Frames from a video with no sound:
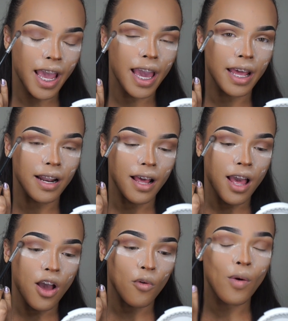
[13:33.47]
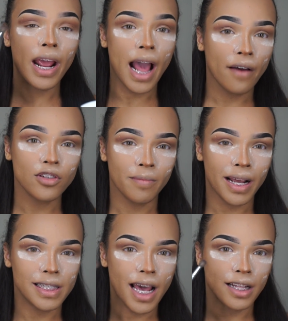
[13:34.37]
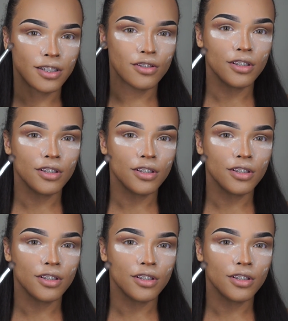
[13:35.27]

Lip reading: and right after my tattoo.